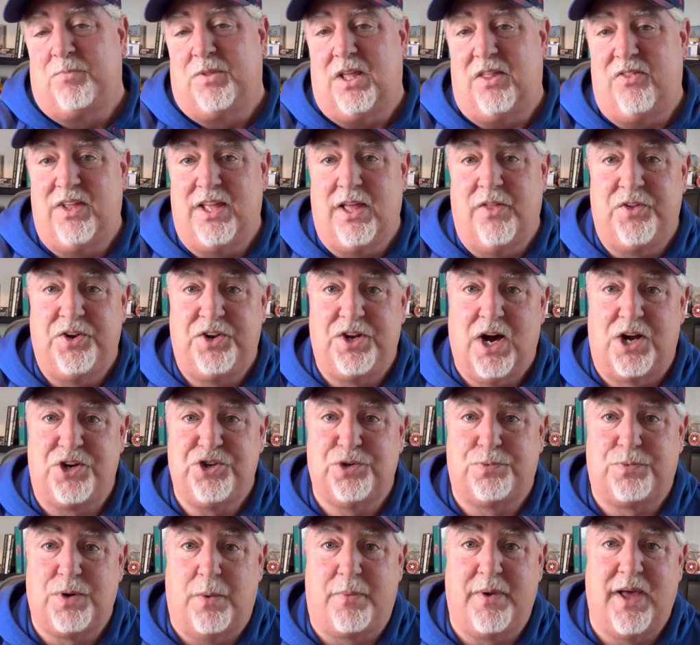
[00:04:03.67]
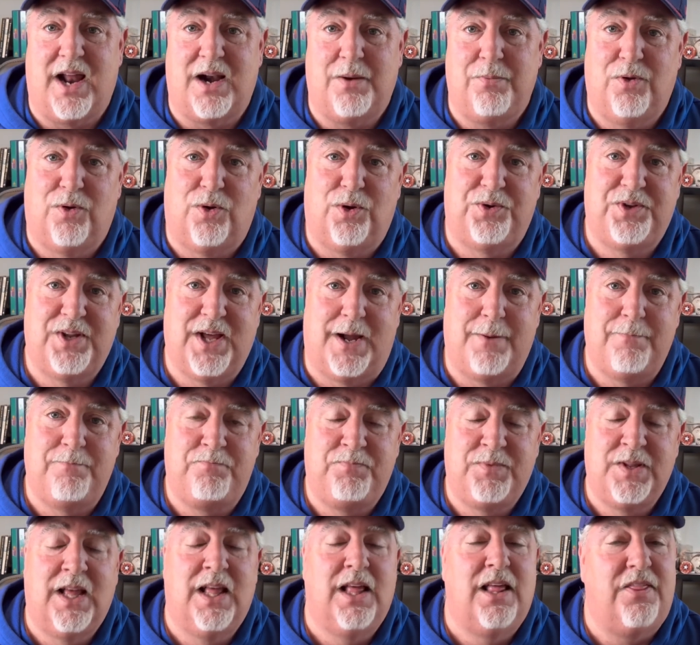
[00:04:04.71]
in the end, the Dodgers probably had him the whole time.
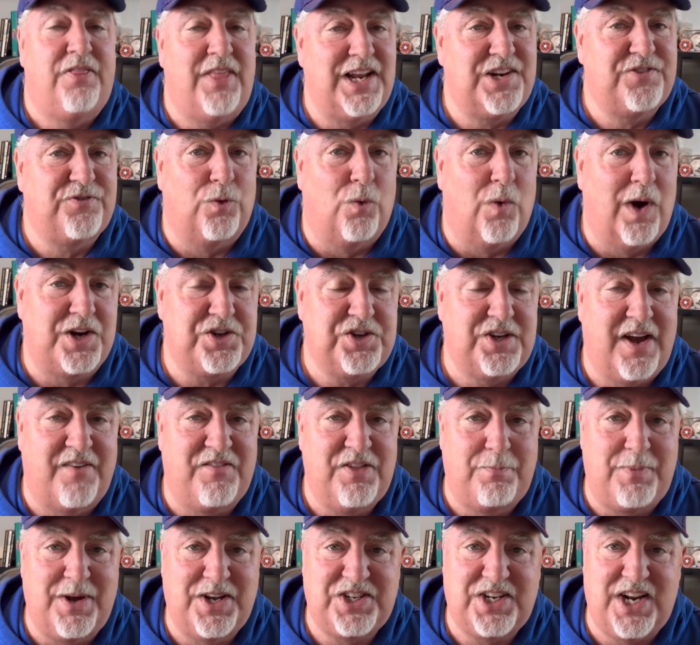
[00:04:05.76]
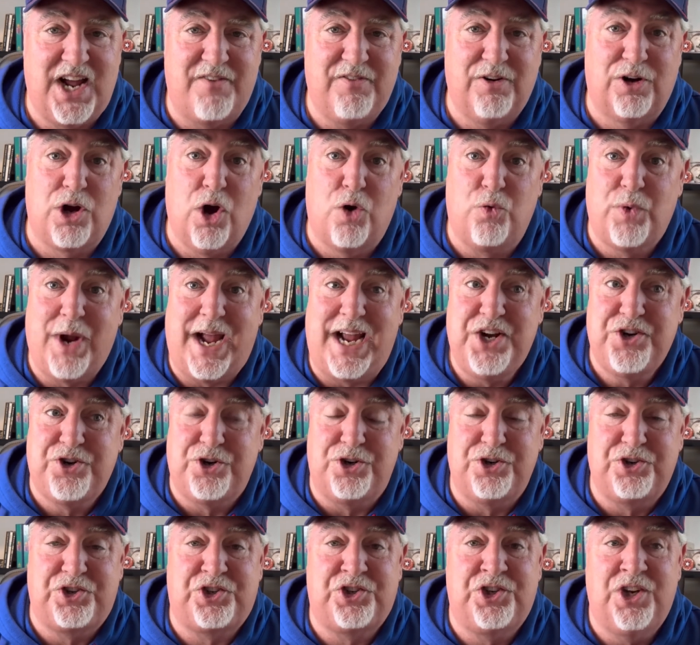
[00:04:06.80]
Thanks for watching. Have the best day ever. Go
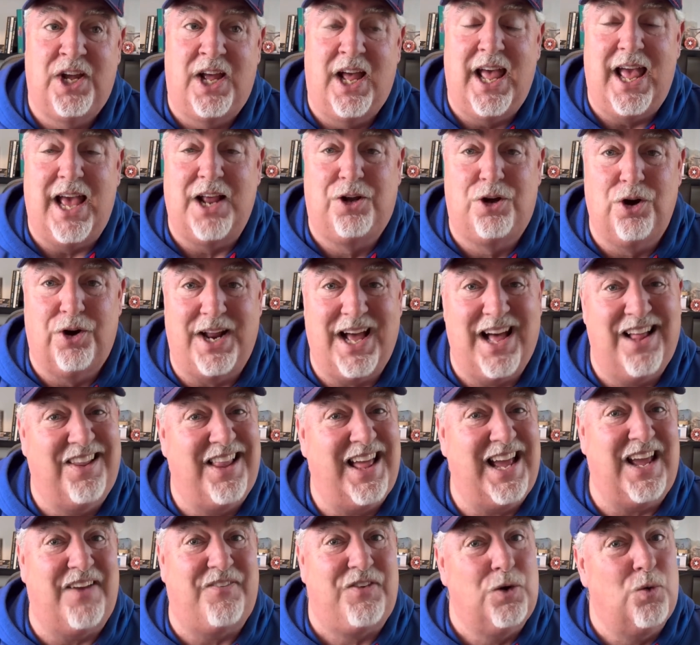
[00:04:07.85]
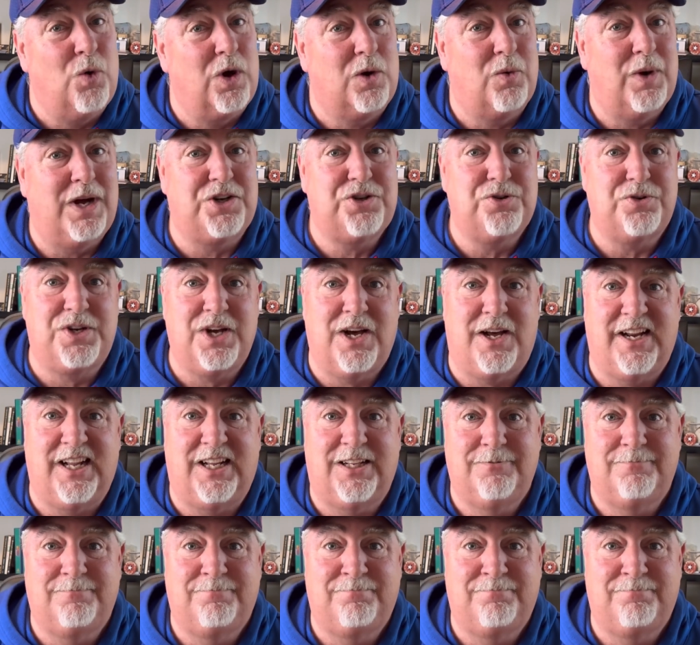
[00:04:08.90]
Rangers and go to LA if you want to watch Ohtani.